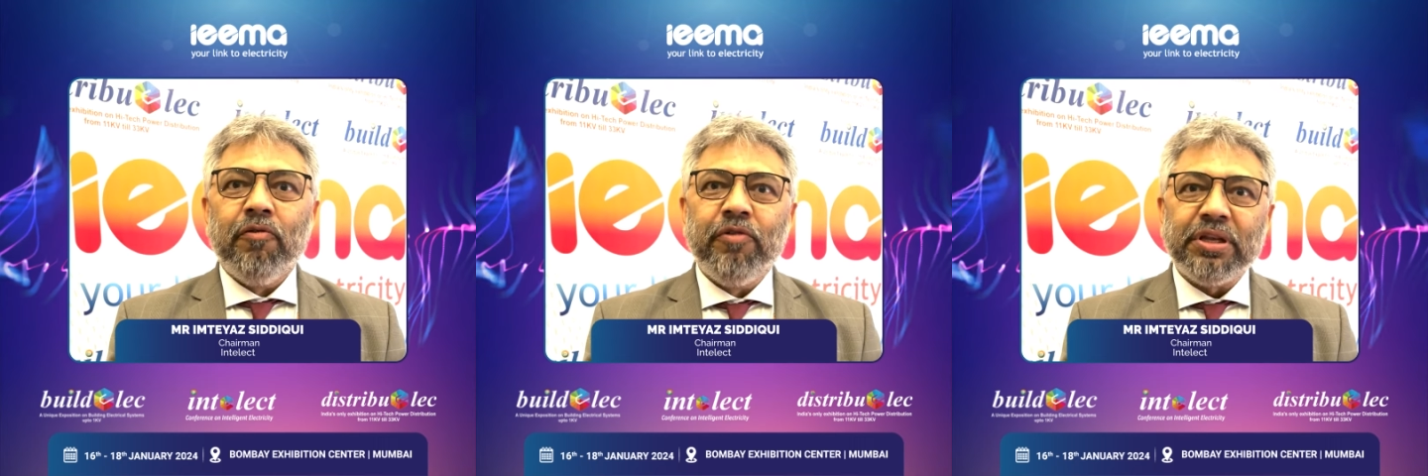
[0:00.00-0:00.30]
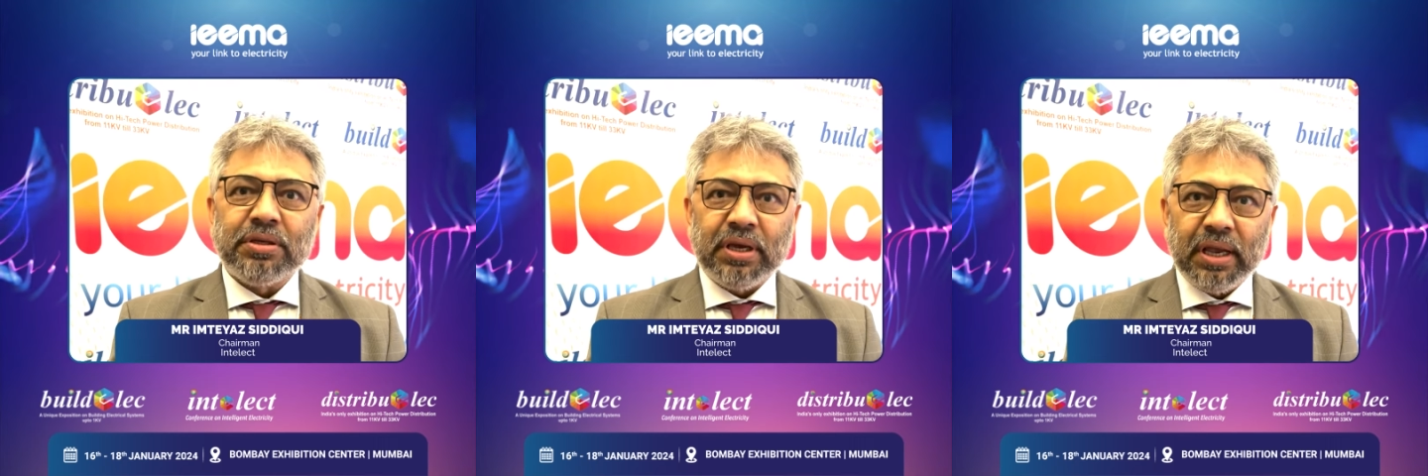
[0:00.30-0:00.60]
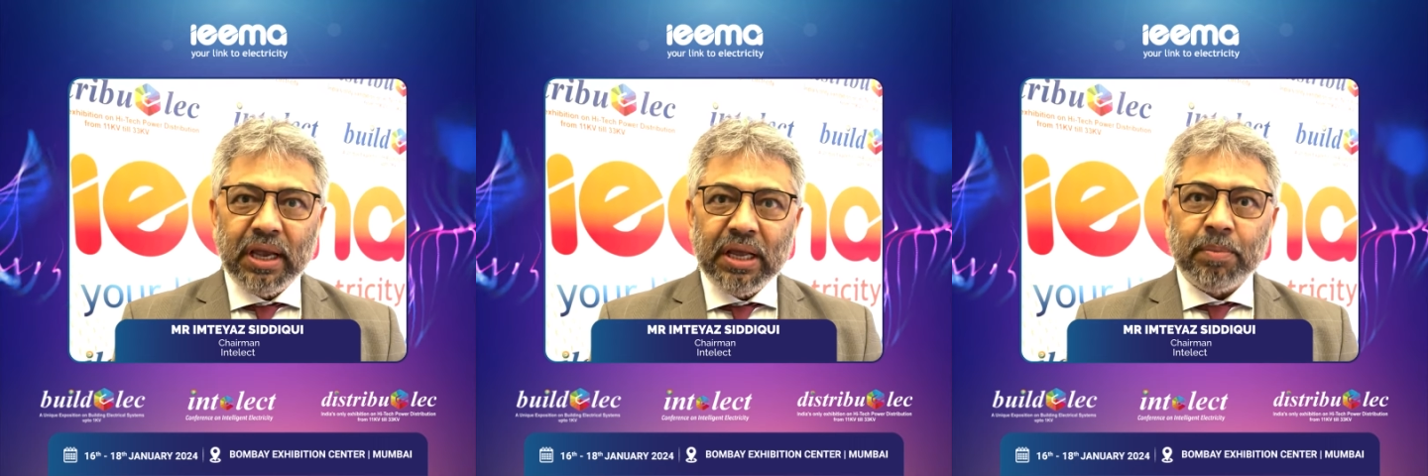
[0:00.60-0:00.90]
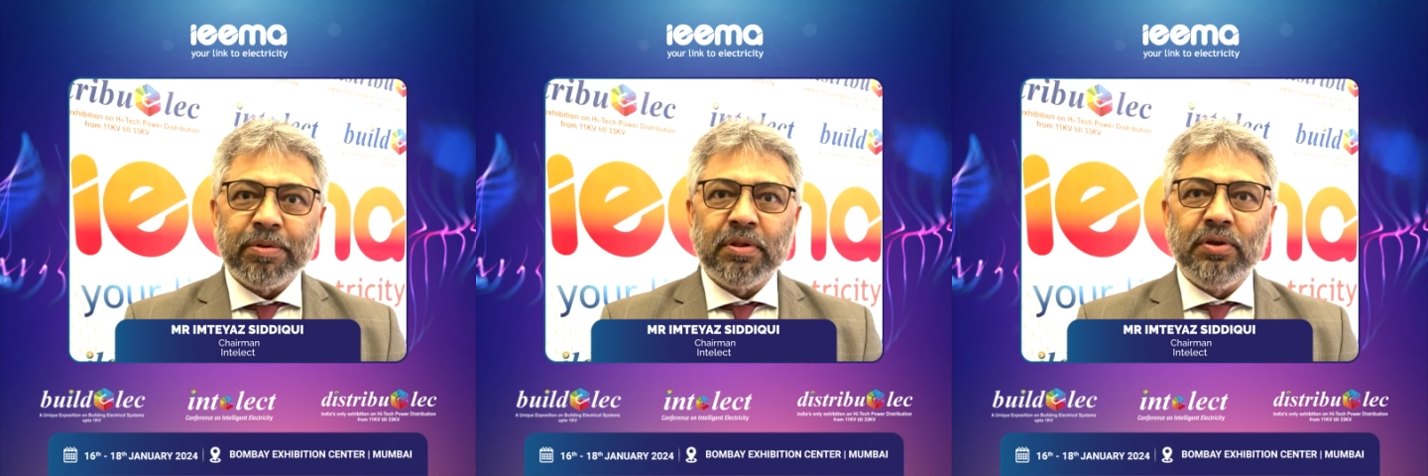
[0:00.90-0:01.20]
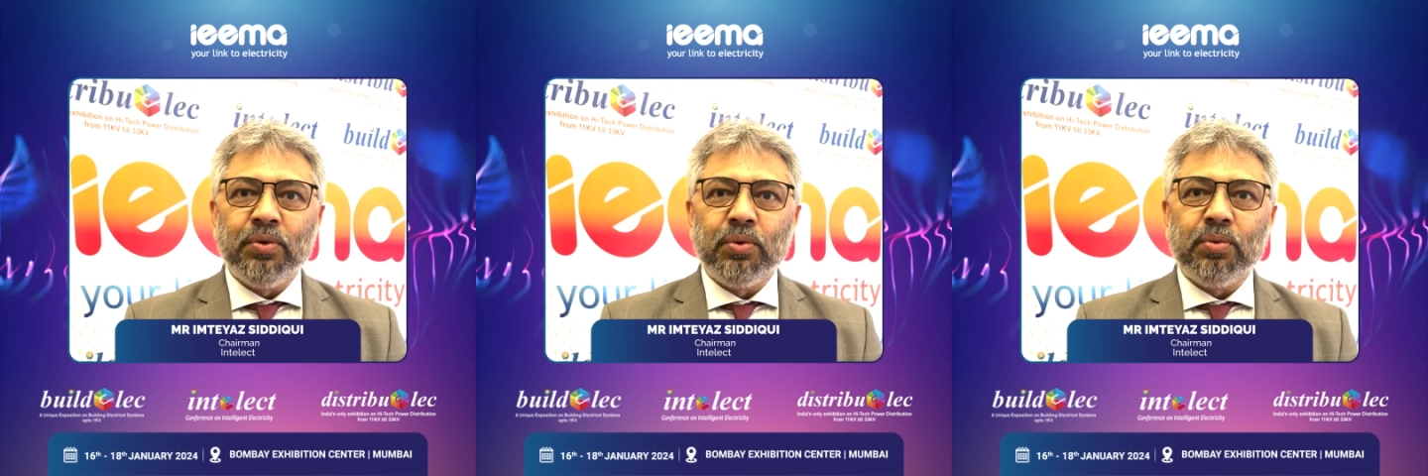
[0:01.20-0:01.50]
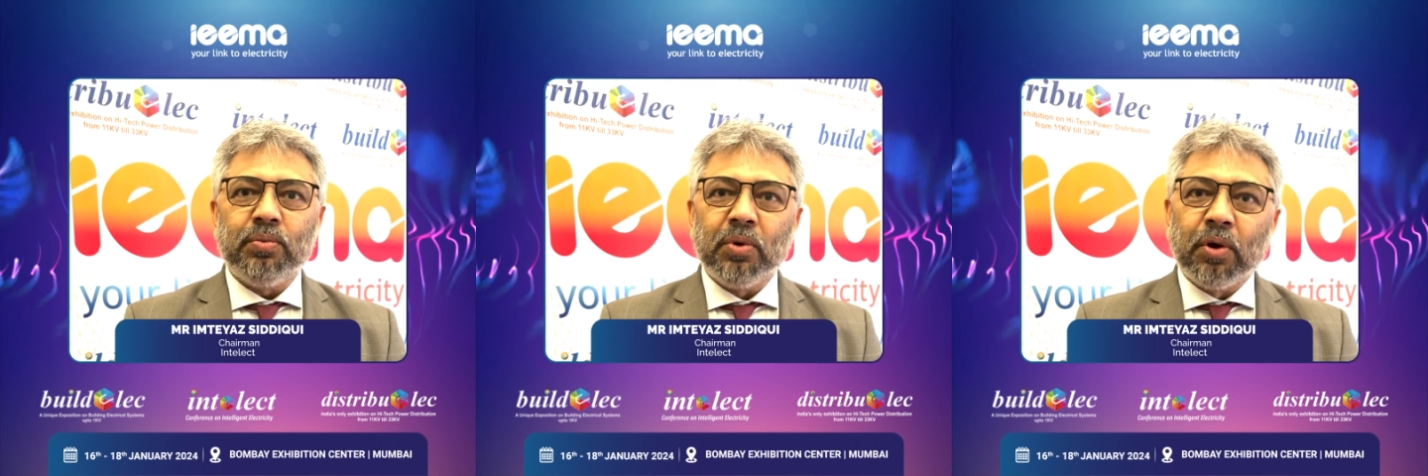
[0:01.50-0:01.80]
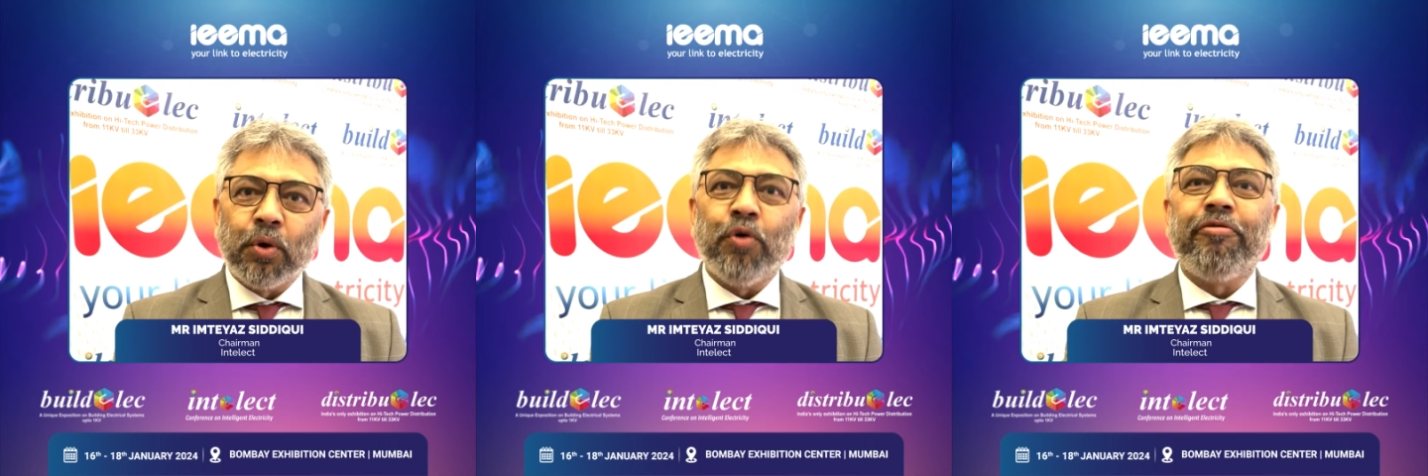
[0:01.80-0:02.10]
which helps you
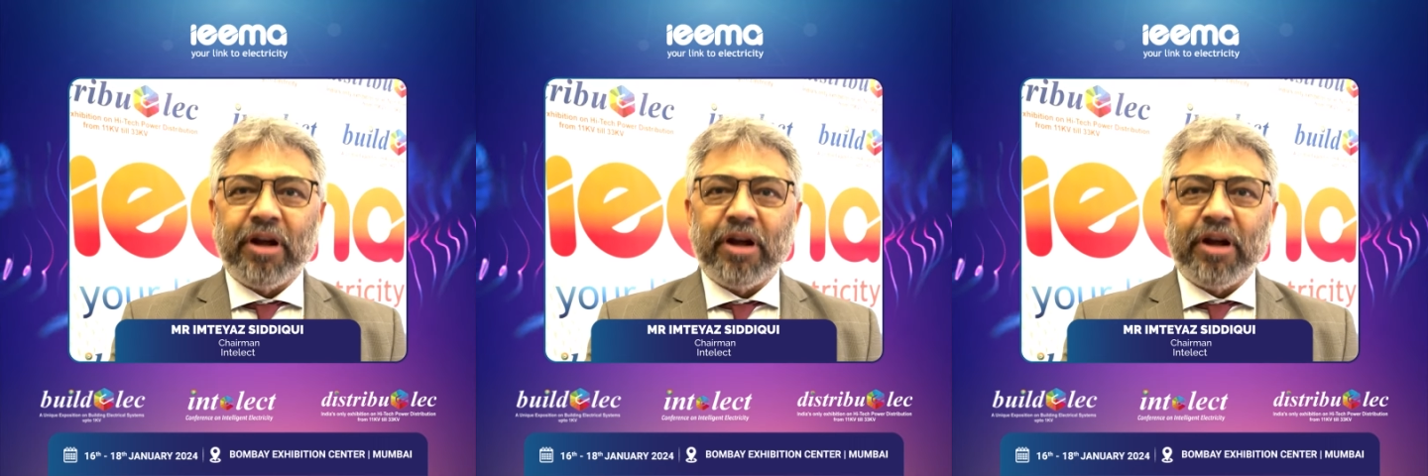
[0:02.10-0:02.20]
grow